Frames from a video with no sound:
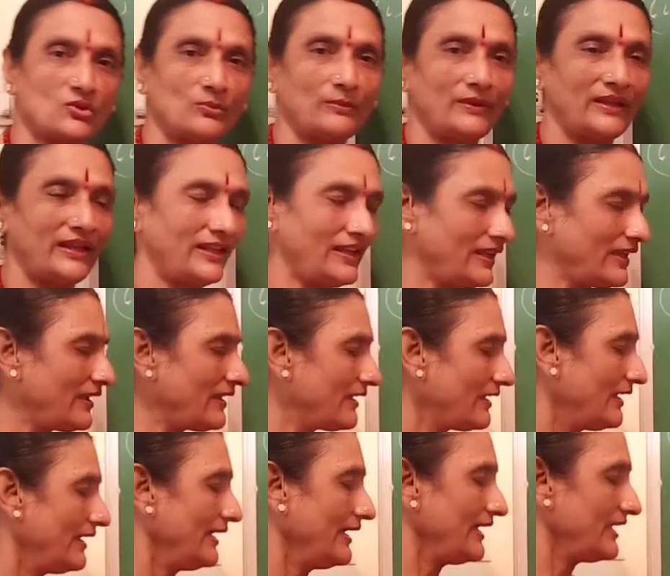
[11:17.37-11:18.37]

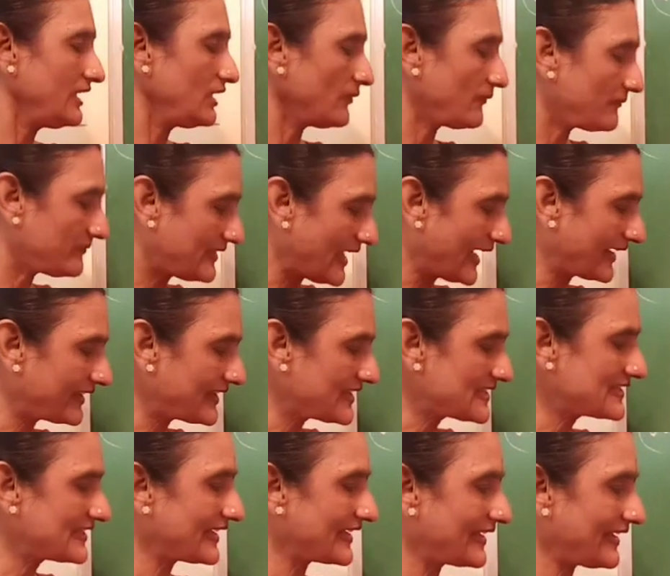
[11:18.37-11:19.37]
me. If that
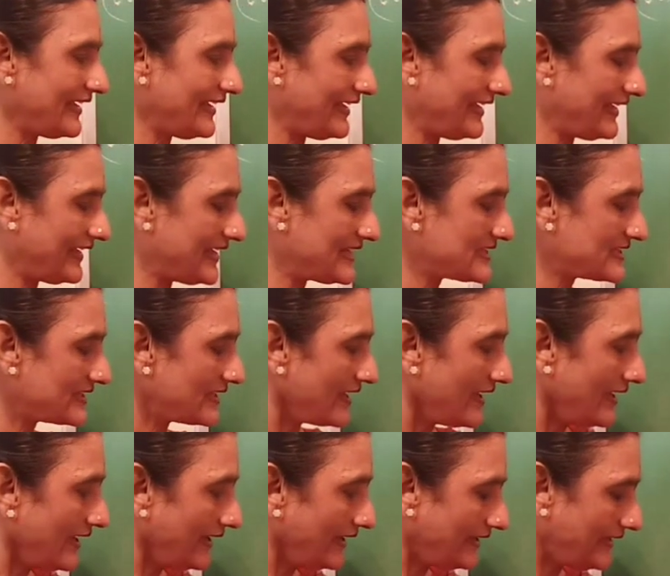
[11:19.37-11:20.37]
is the case,
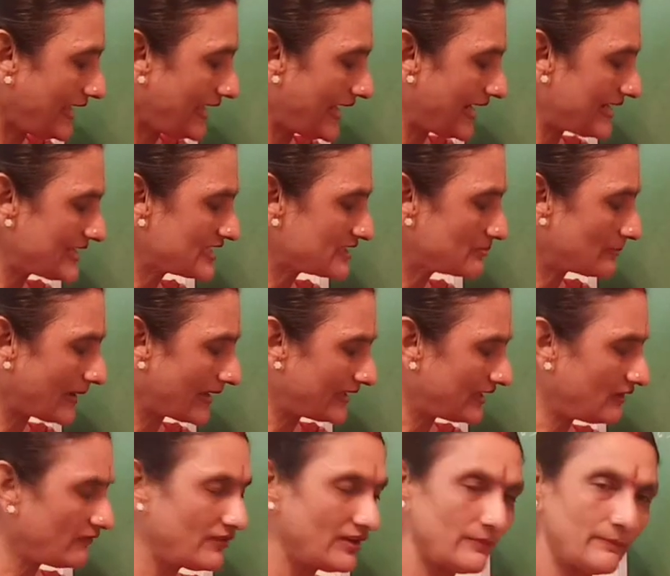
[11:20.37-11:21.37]
A's
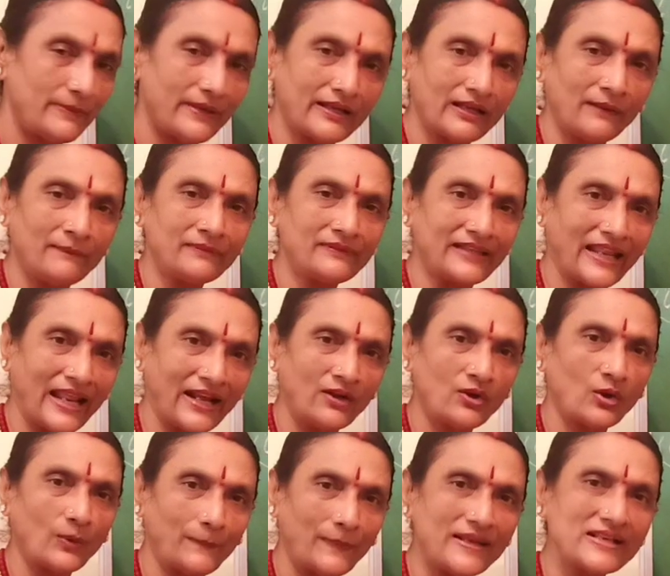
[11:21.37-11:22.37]
money will become 10
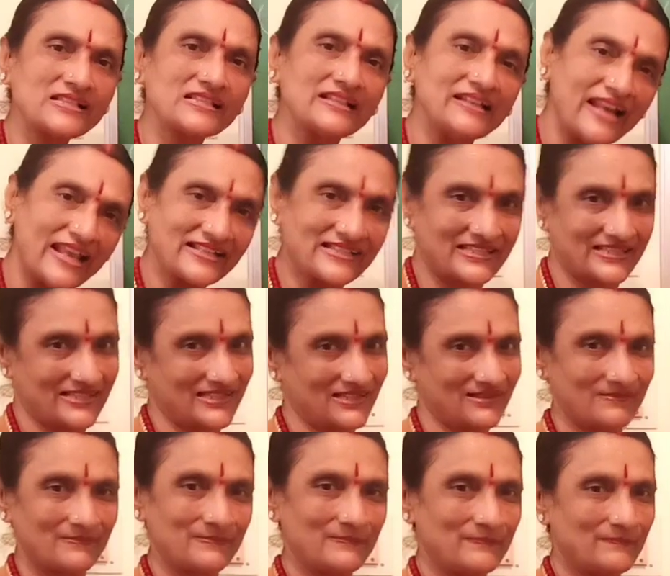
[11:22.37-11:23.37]
rupees
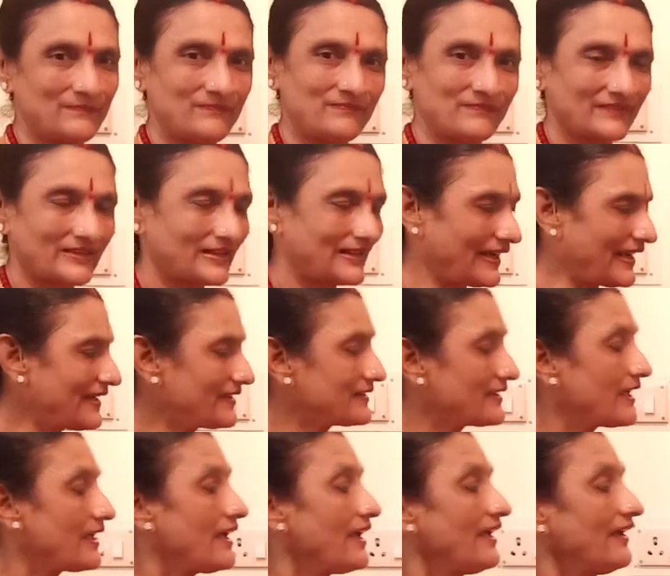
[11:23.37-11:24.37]
less. Correct?